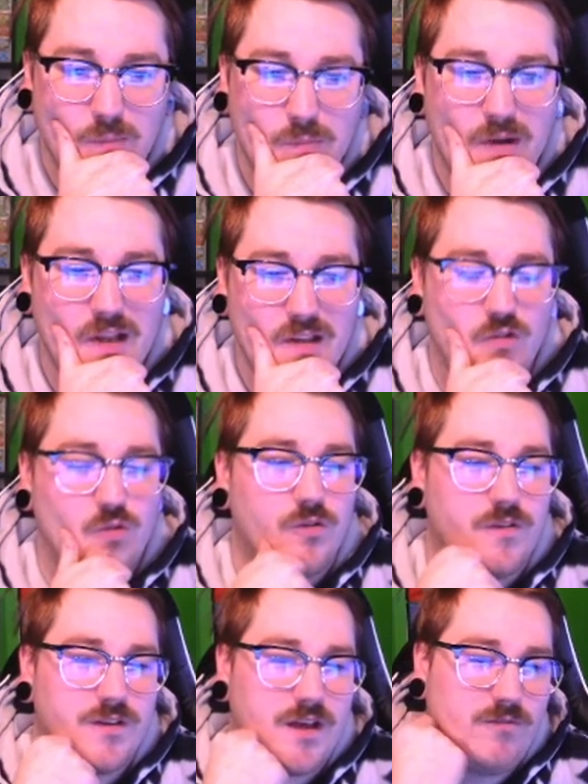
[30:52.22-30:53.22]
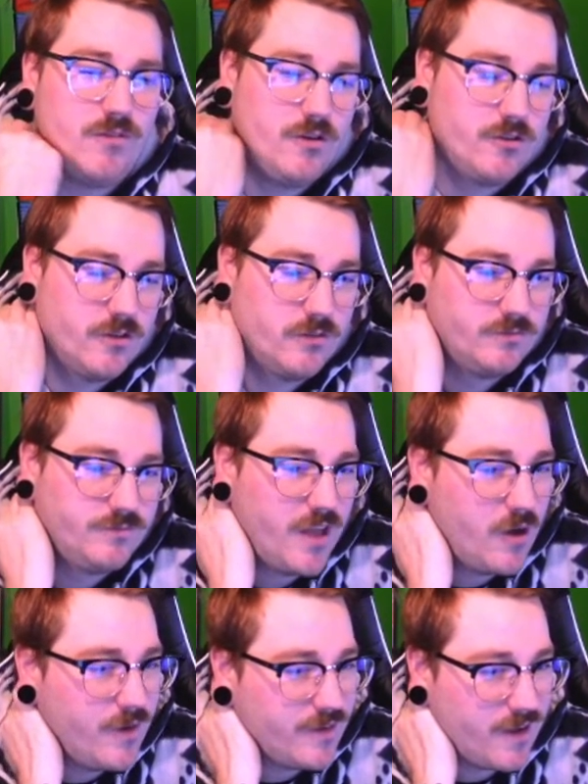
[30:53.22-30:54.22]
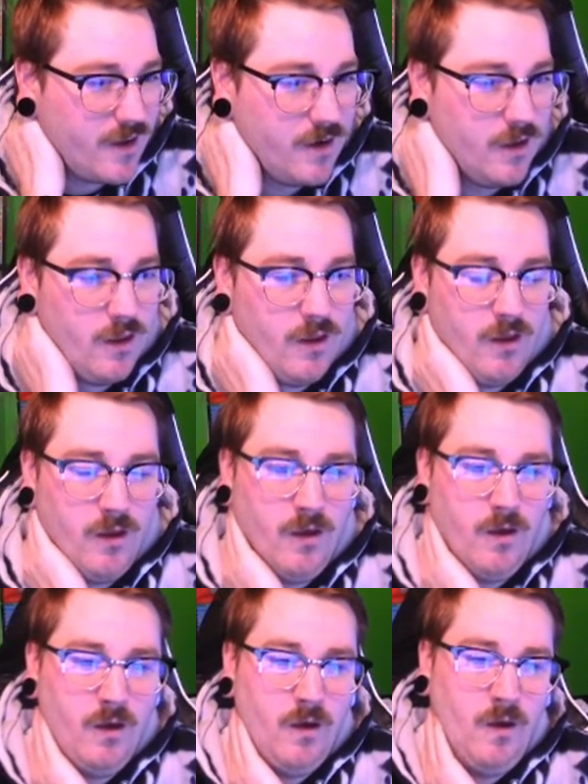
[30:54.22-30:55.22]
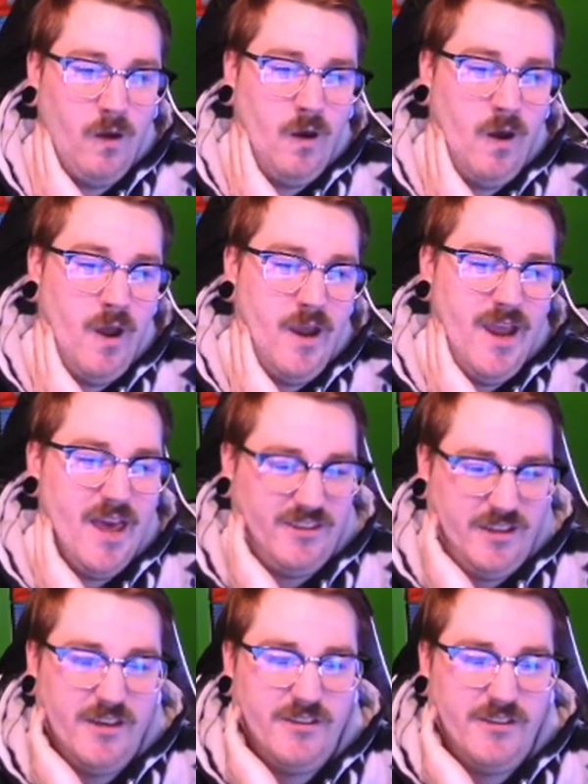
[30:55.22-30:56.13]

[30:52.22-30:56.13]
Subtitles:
But he is cooler than Typhlosion. No, he's not. Yes.